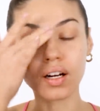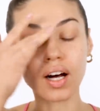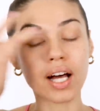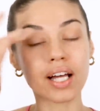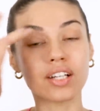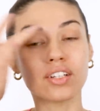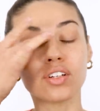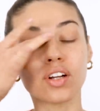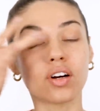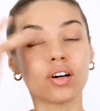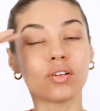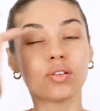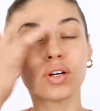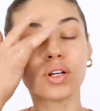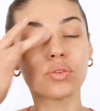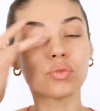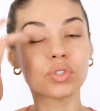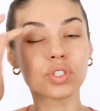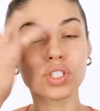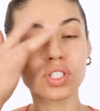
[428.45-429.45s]
I don't know,
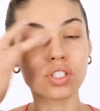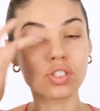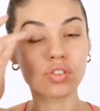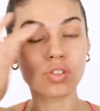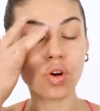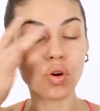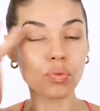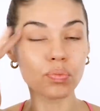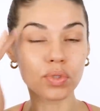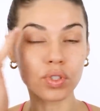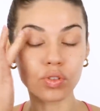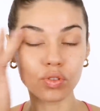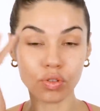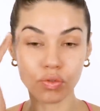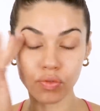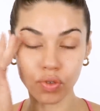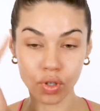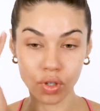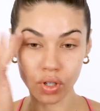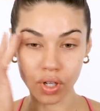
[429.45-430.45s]
it was just so
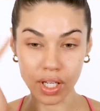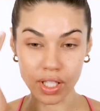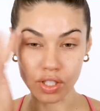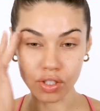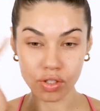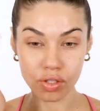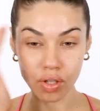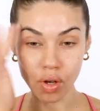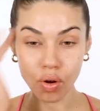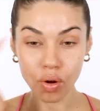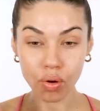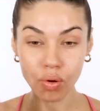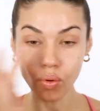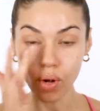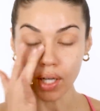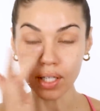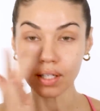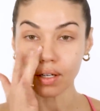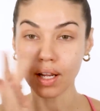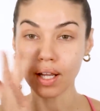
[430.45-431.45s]
beautiful and
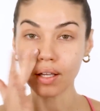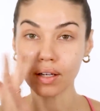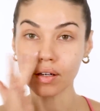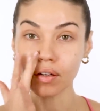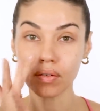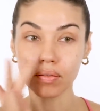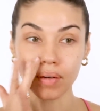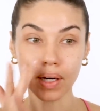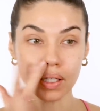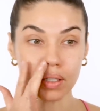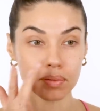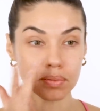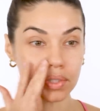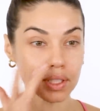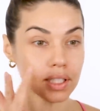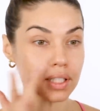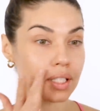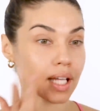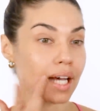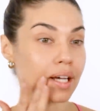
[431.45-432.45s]
so
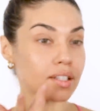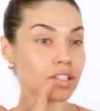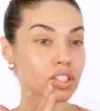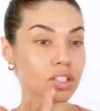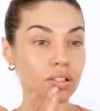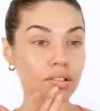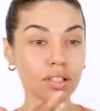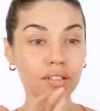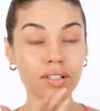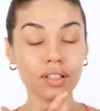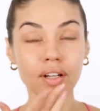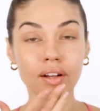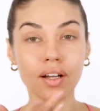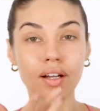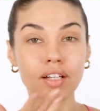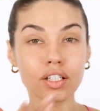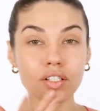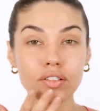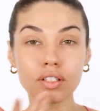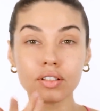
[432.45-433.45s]
incredibly natural.
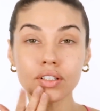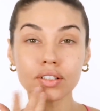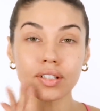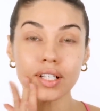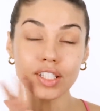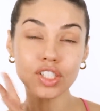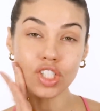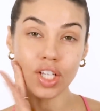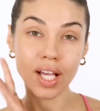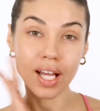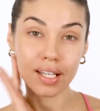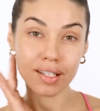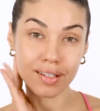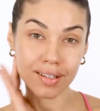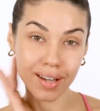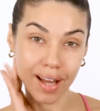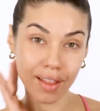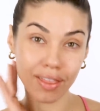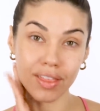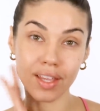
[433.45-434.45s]
She looked like she had
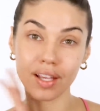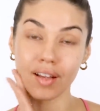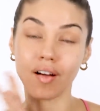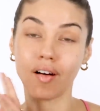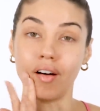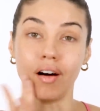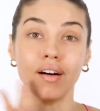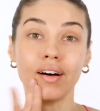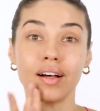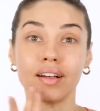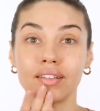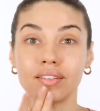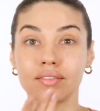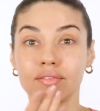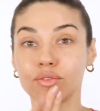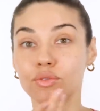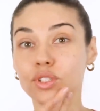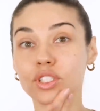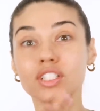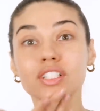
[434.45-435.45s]
nothing on,
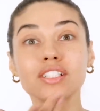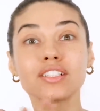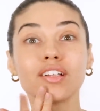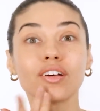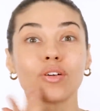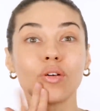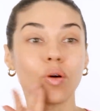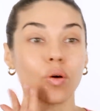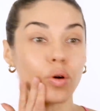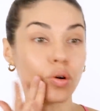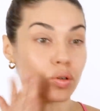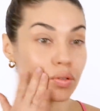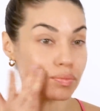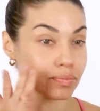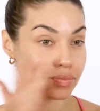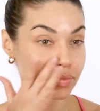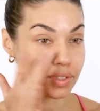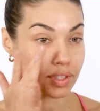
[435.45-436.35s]
which is the goal.